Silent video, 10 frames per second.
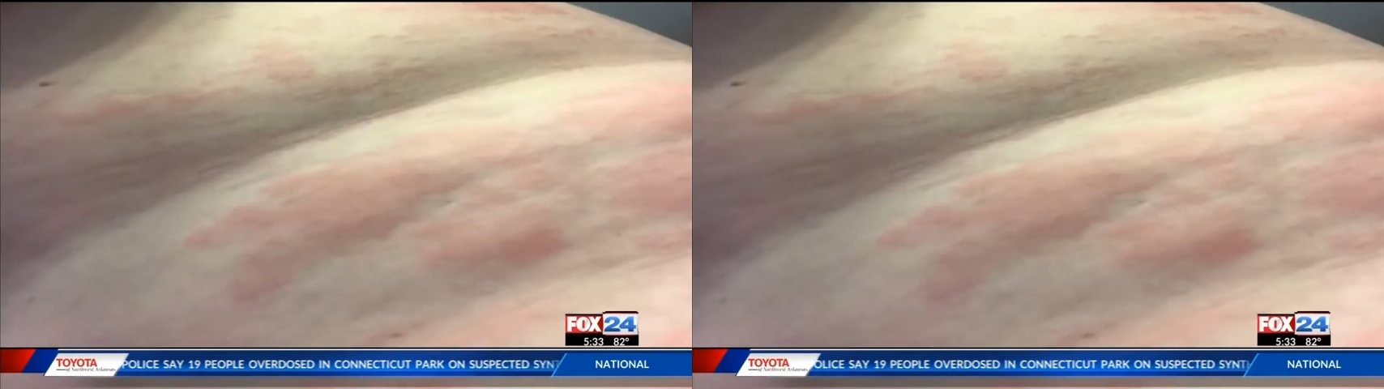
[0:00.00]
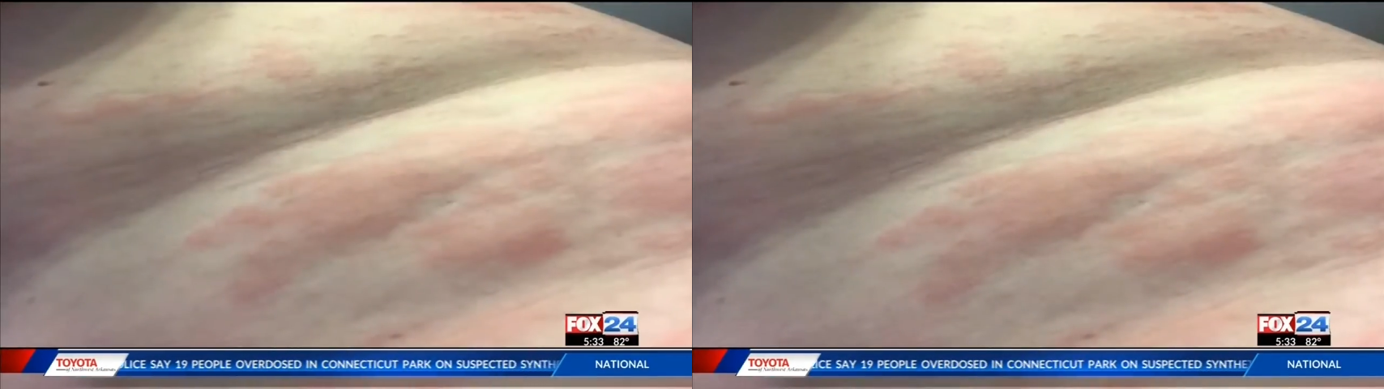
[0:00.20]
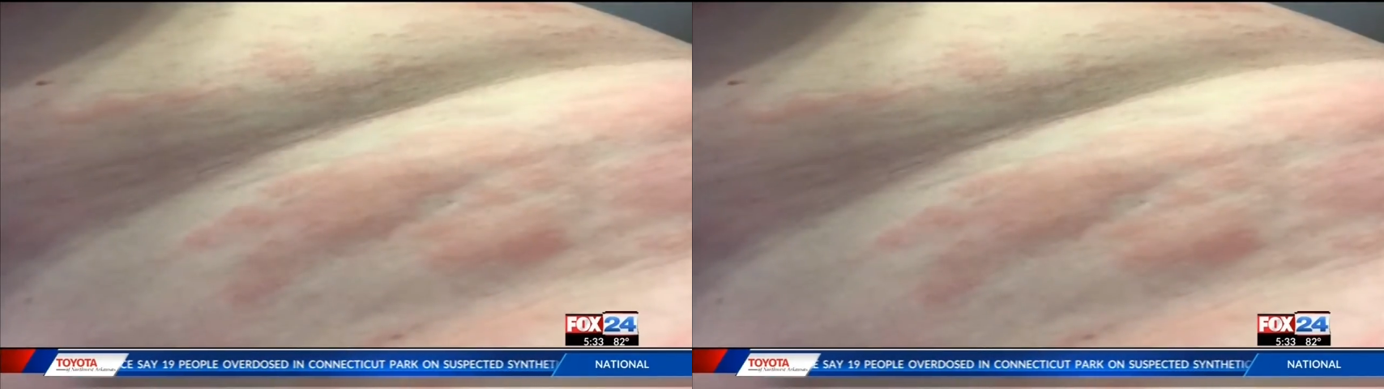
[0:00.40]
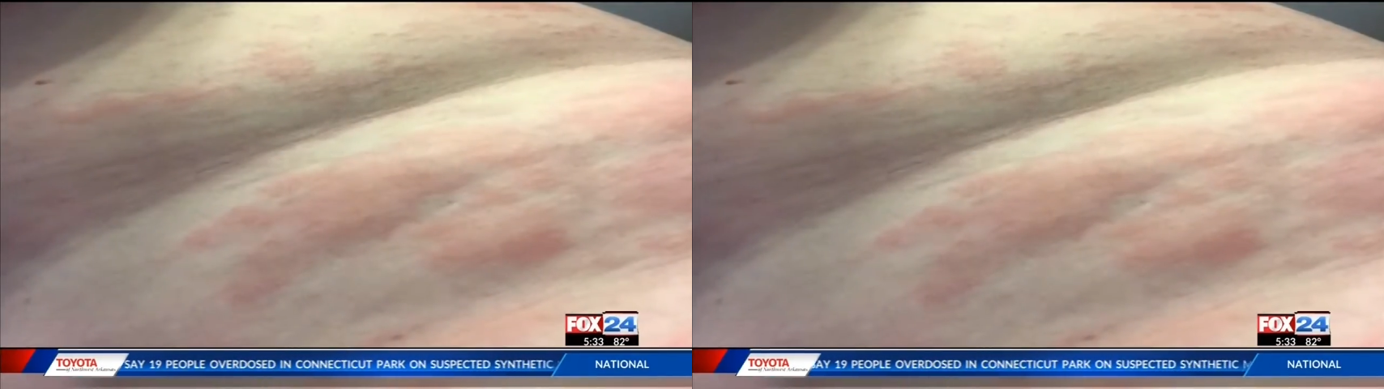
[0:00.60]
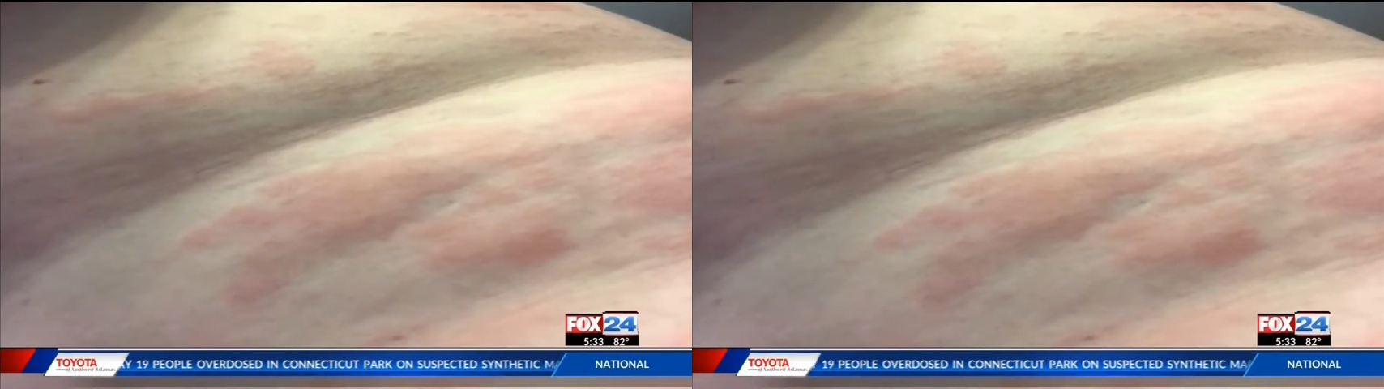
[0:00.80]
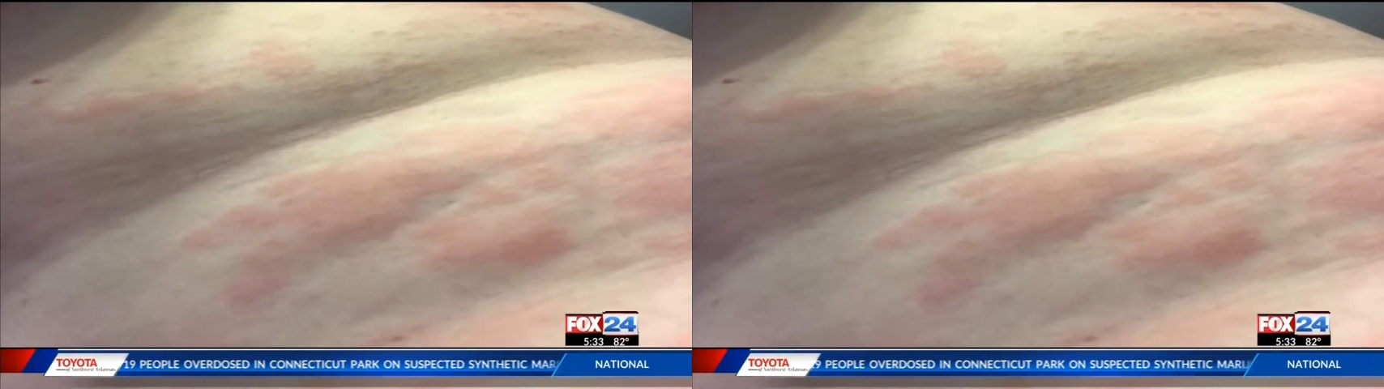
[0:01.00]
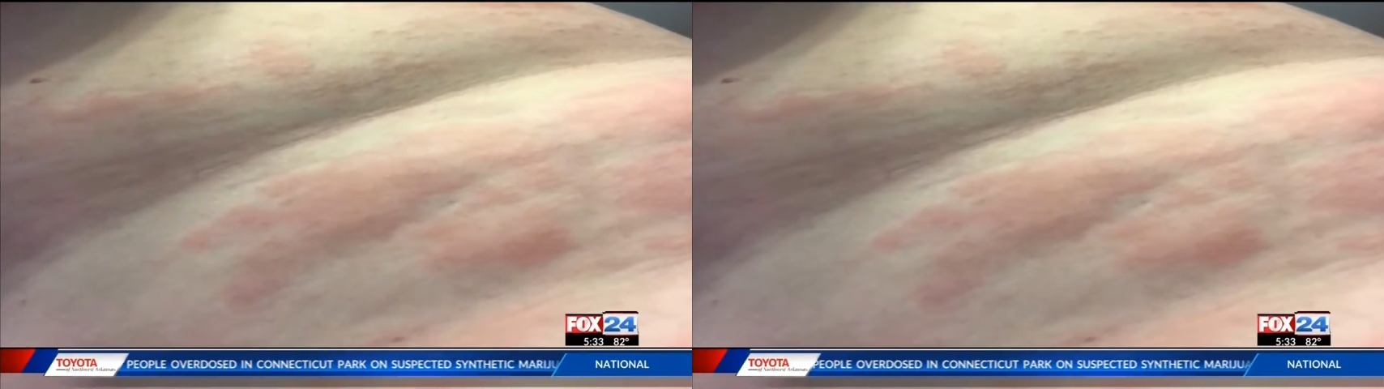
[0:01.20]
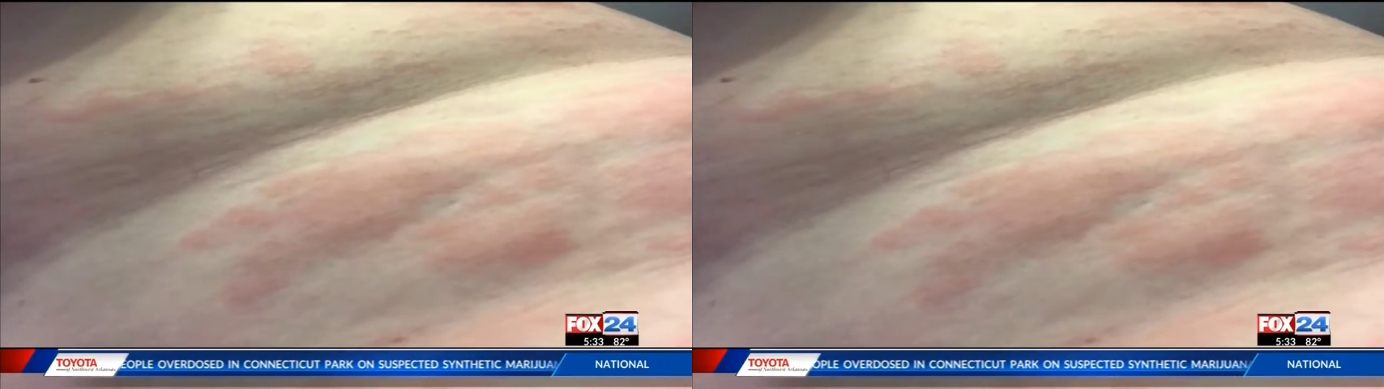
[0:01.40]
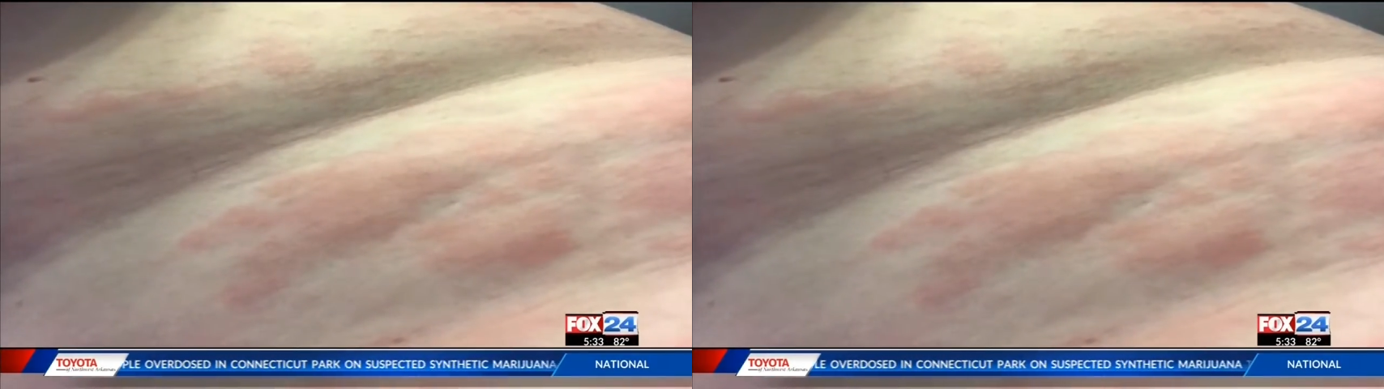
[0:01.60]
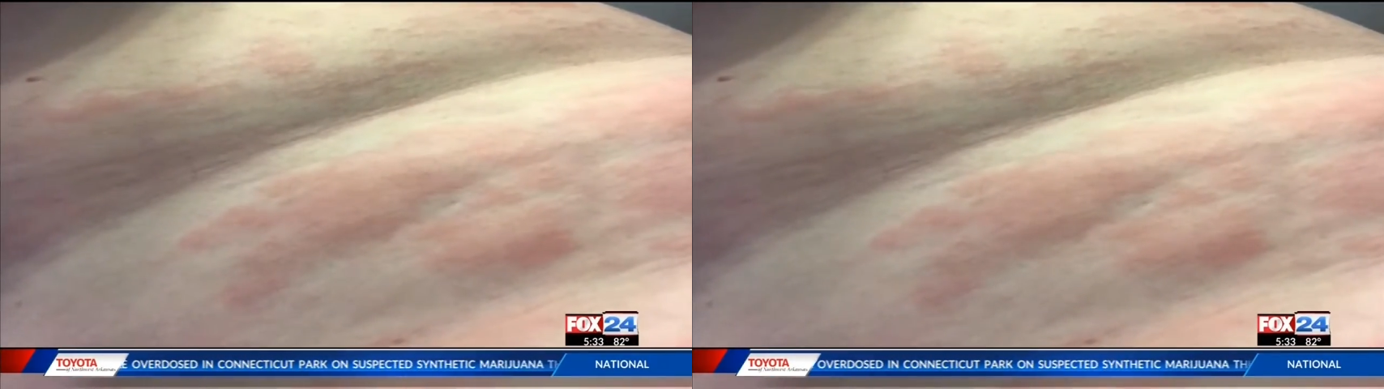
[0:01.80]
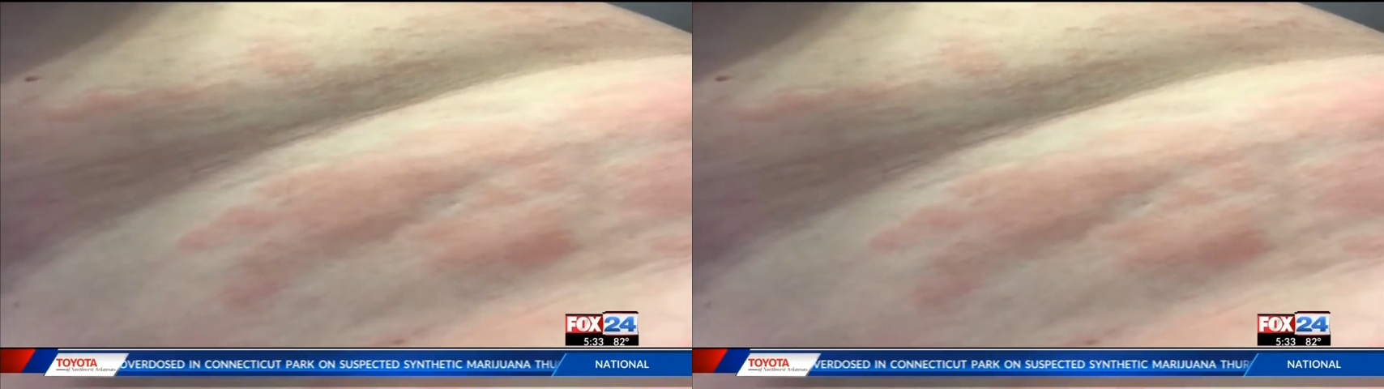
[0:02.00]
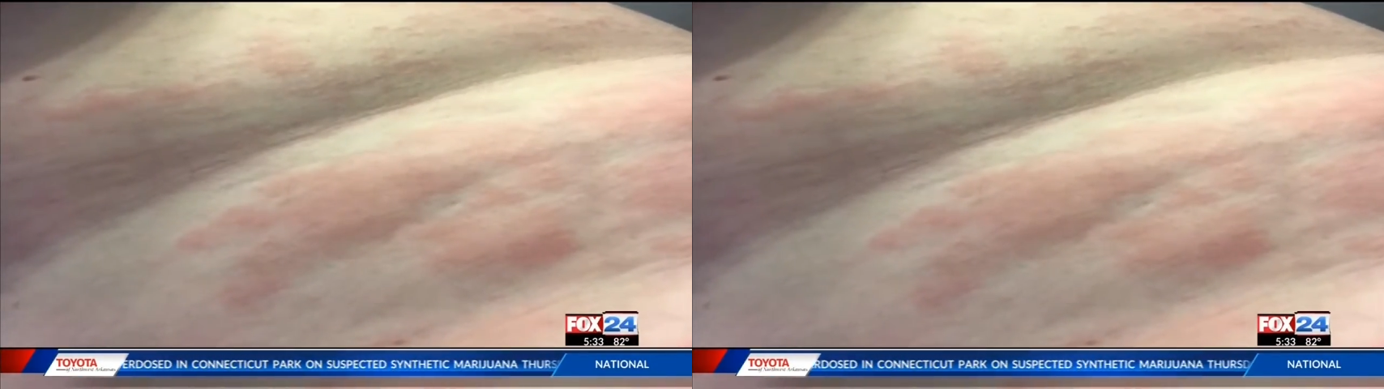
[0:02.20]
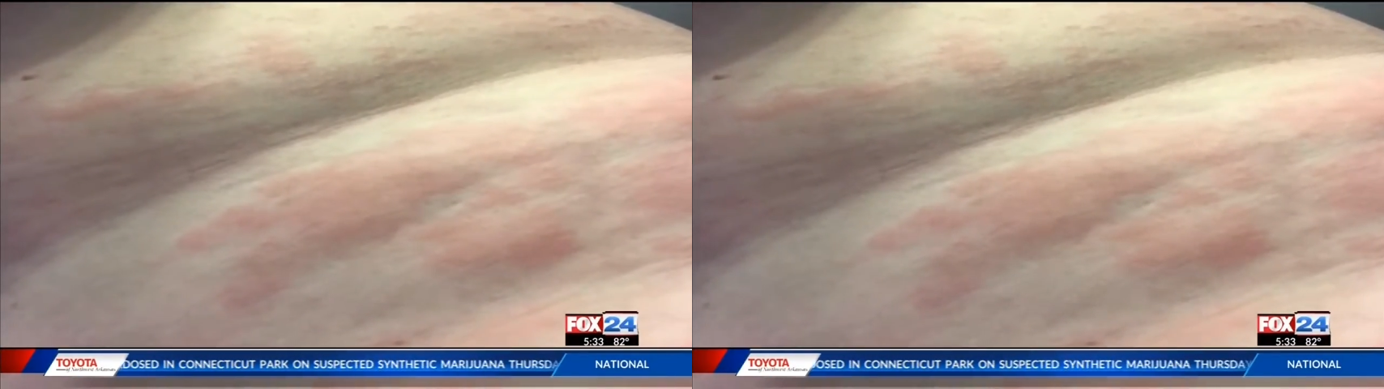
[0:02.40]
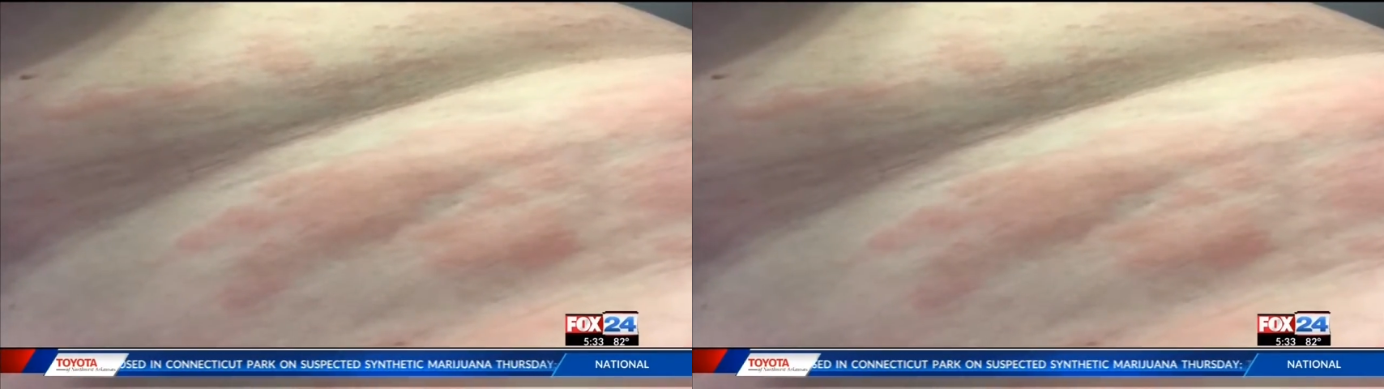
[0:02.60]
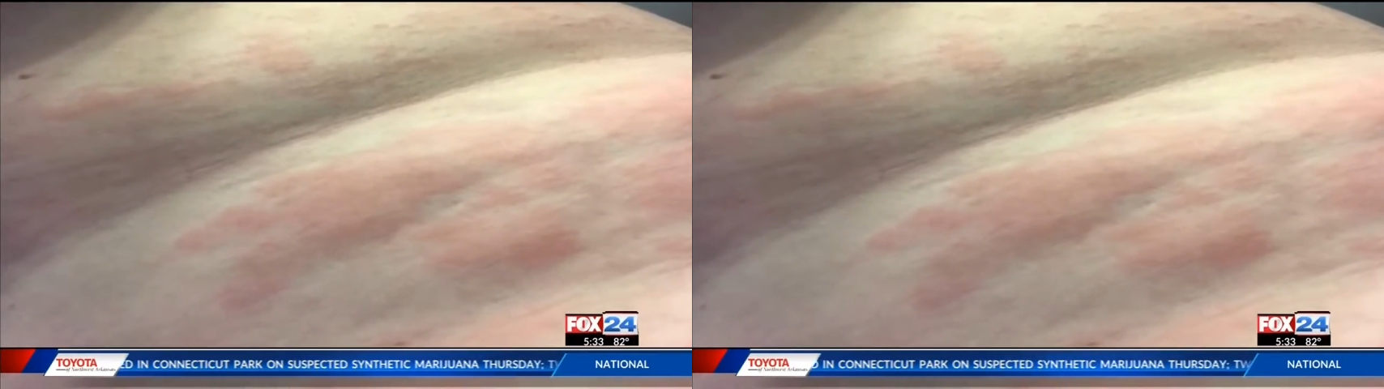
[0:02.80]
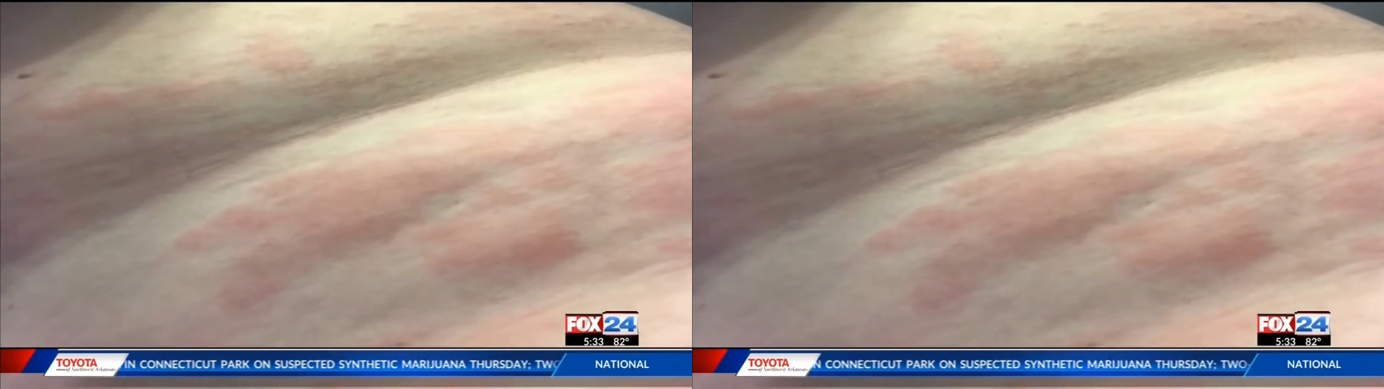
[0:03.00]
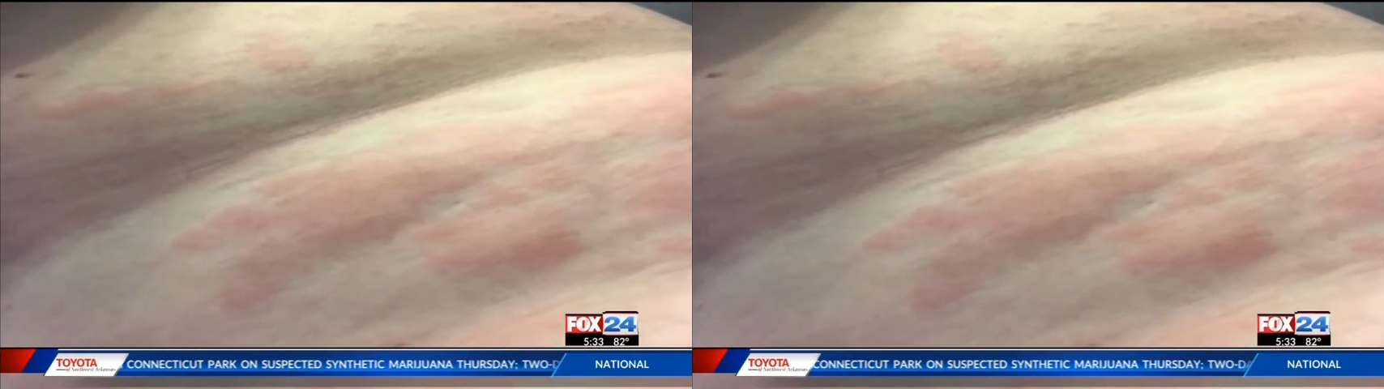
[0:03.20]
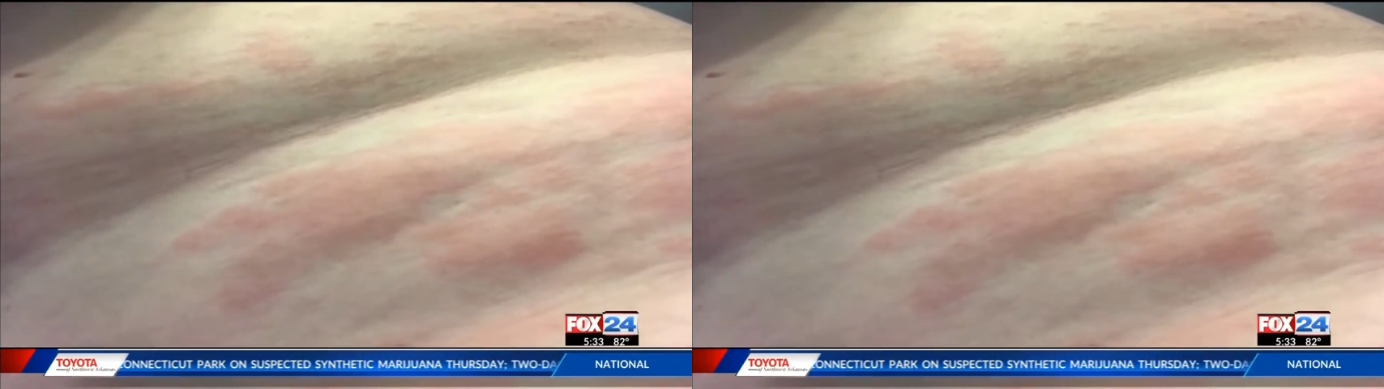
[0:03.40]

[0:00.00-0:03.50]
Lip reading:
No face is visible, so there are no lips to read.